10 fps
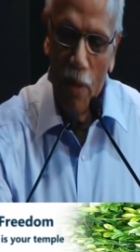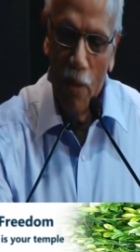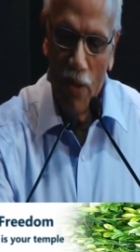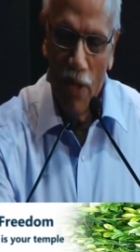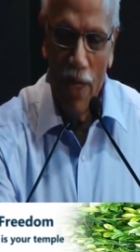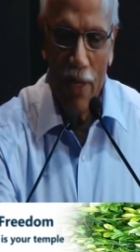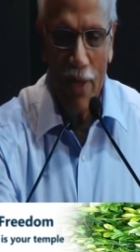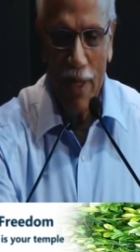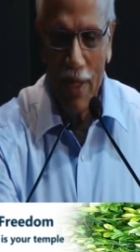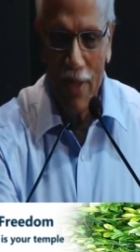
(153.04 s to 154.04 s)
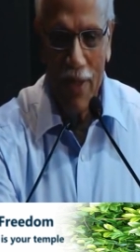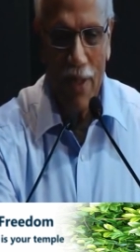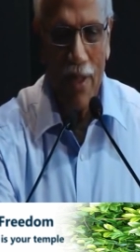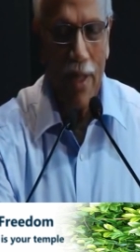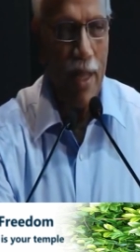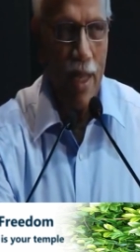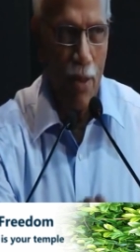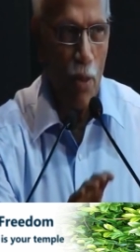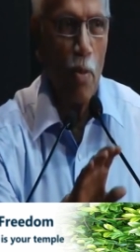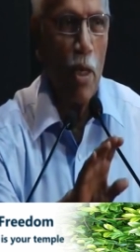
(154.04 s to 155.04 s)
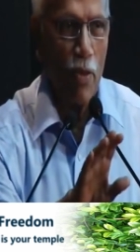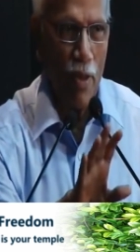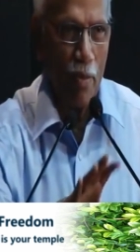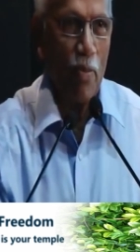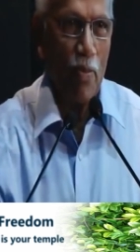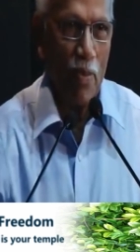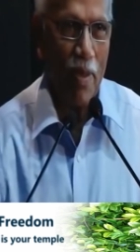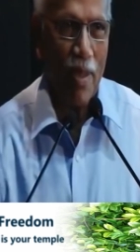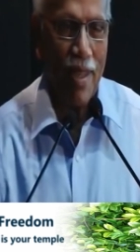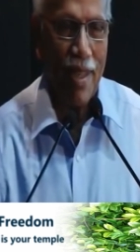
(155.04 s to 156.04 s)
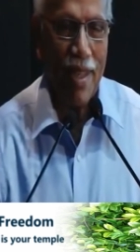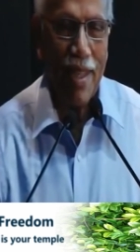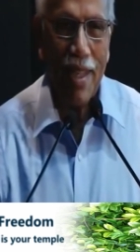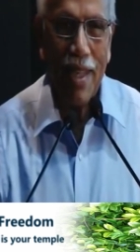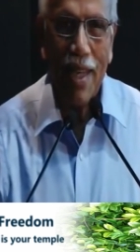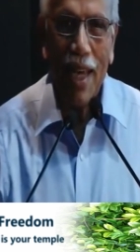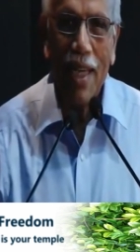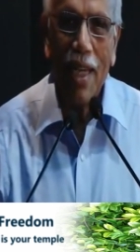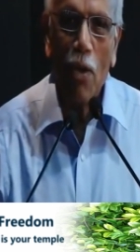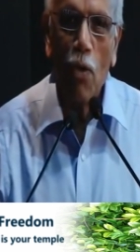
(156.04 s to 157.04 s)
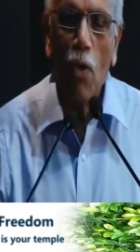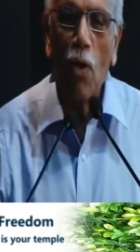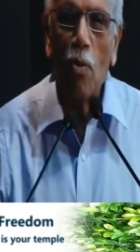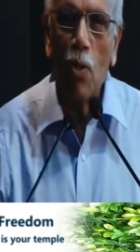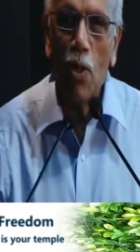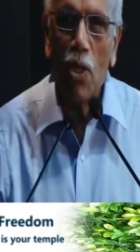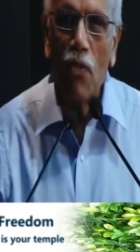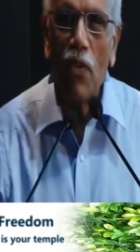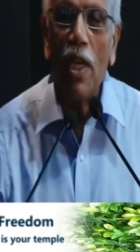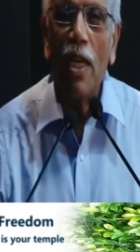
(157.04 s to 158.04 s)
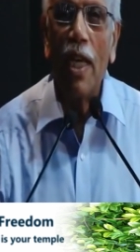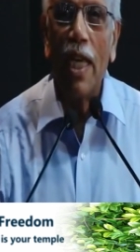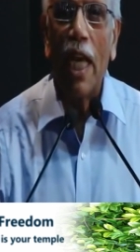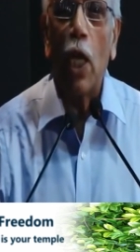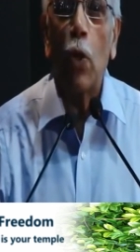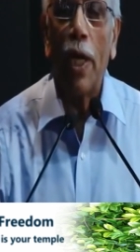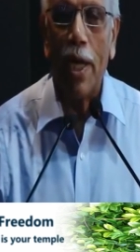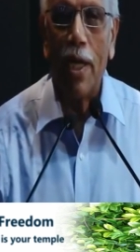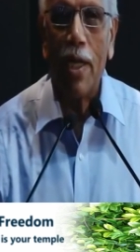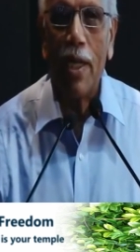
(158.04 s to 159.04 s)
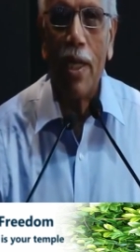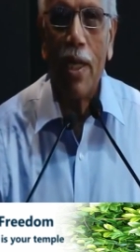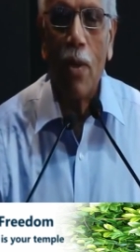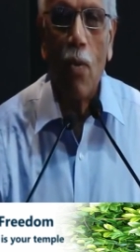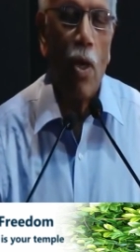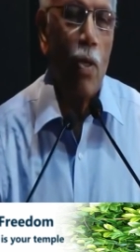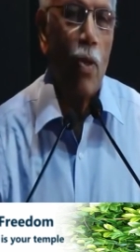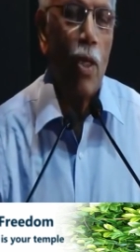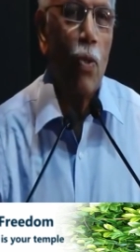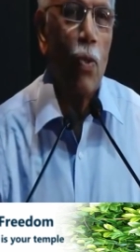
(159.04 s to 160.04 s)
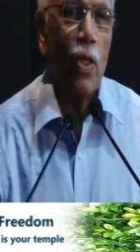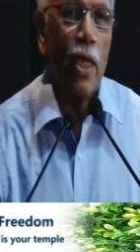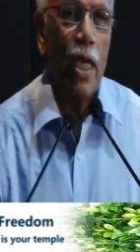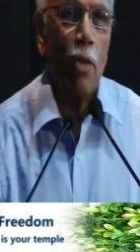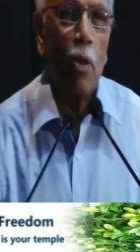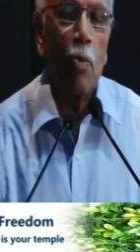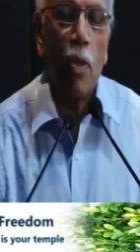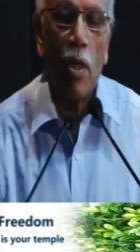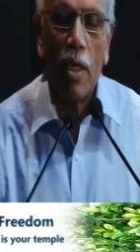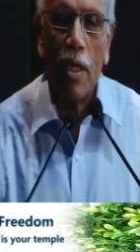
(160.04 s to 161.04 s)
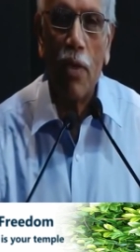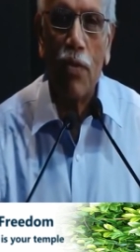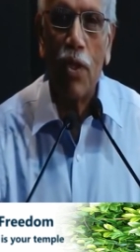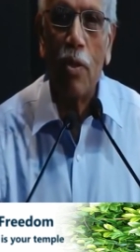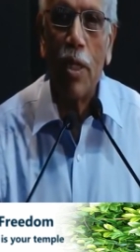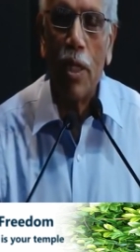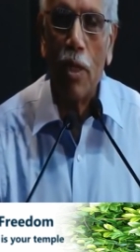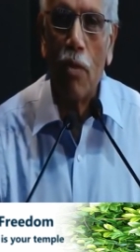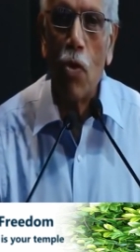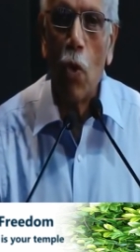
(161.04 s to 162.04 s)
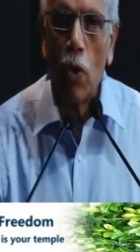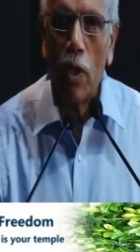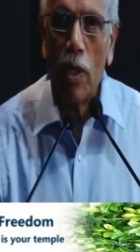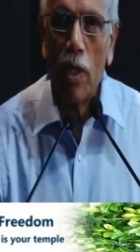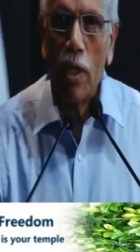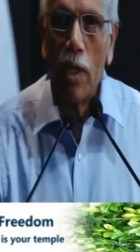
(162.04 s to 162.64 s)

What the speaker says: people say he has done this, he has done that. Don't believe them. I now almost feel like echoing what one of those great people of Germany, of yore,